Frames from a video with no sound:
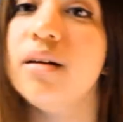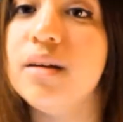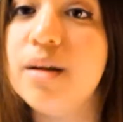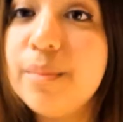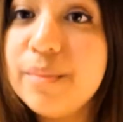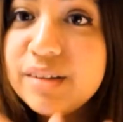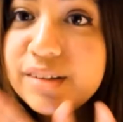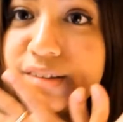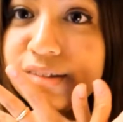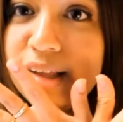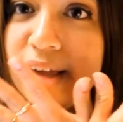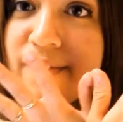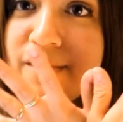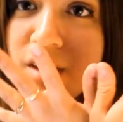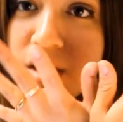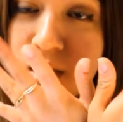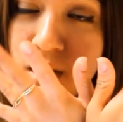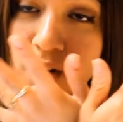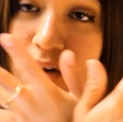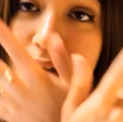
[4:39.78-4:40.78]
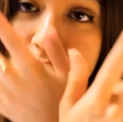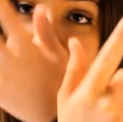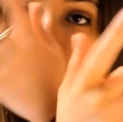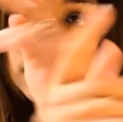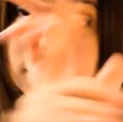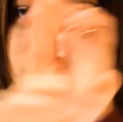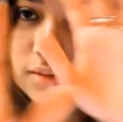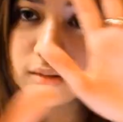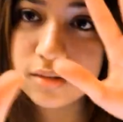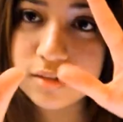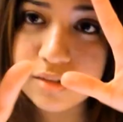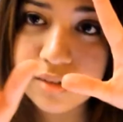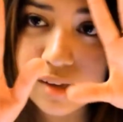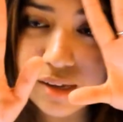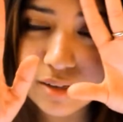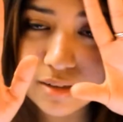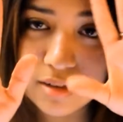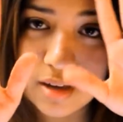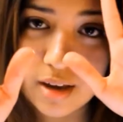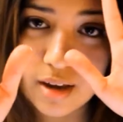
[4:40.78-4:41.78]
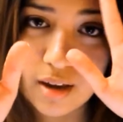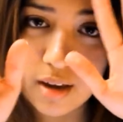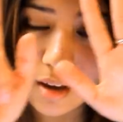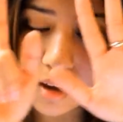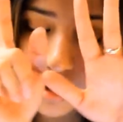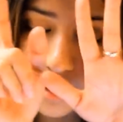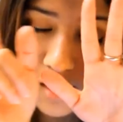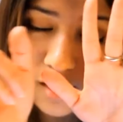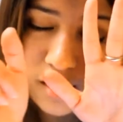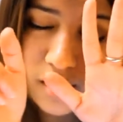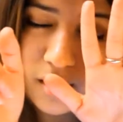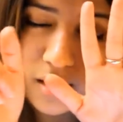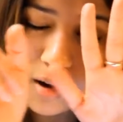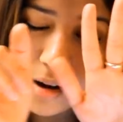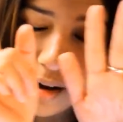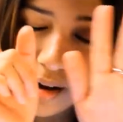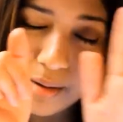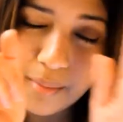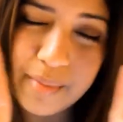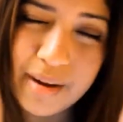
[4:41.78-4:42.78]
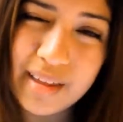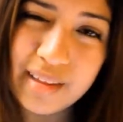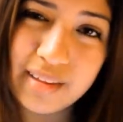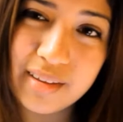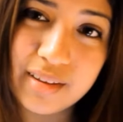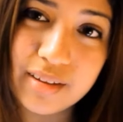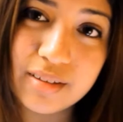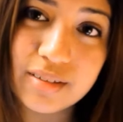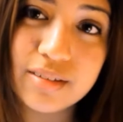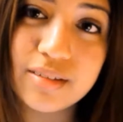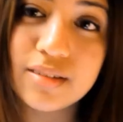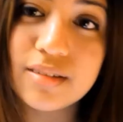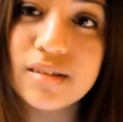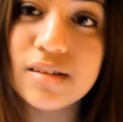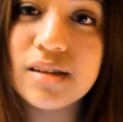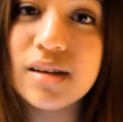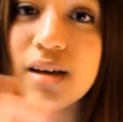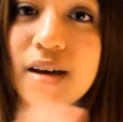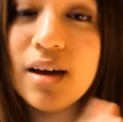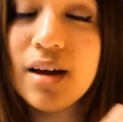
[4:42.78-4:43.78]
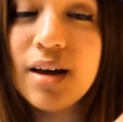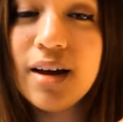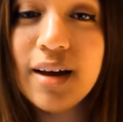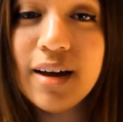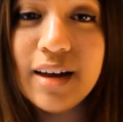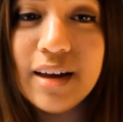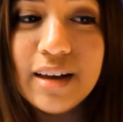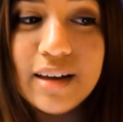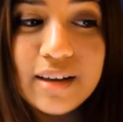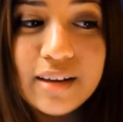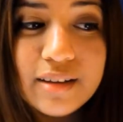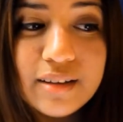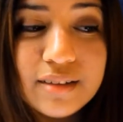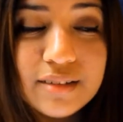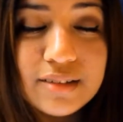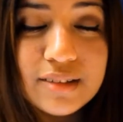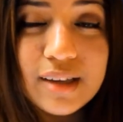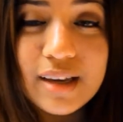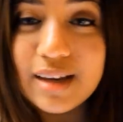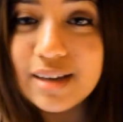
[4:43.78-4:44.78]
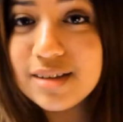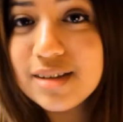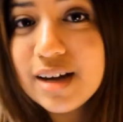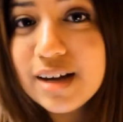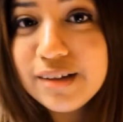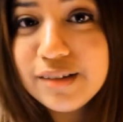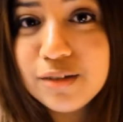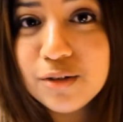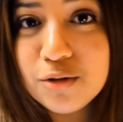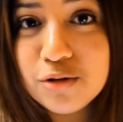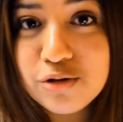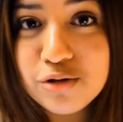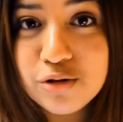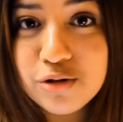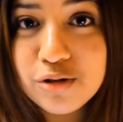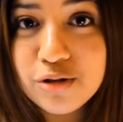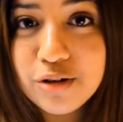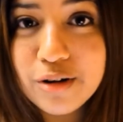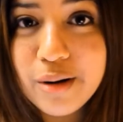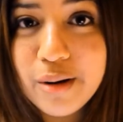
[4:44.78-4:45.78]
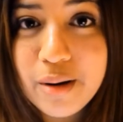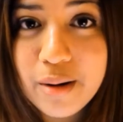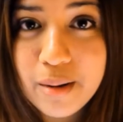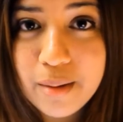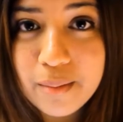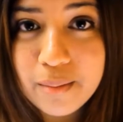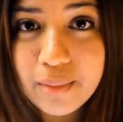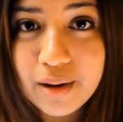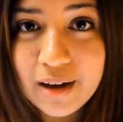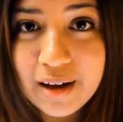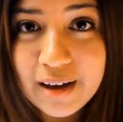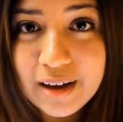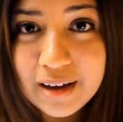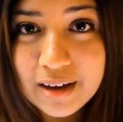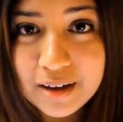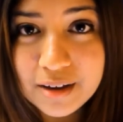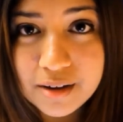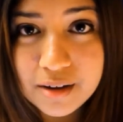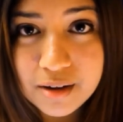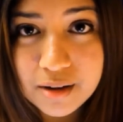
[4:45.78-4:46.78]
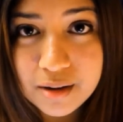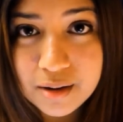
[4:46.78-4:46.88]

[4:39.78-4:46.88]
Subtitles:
Number 7, Siete, on my list is Antisocial by,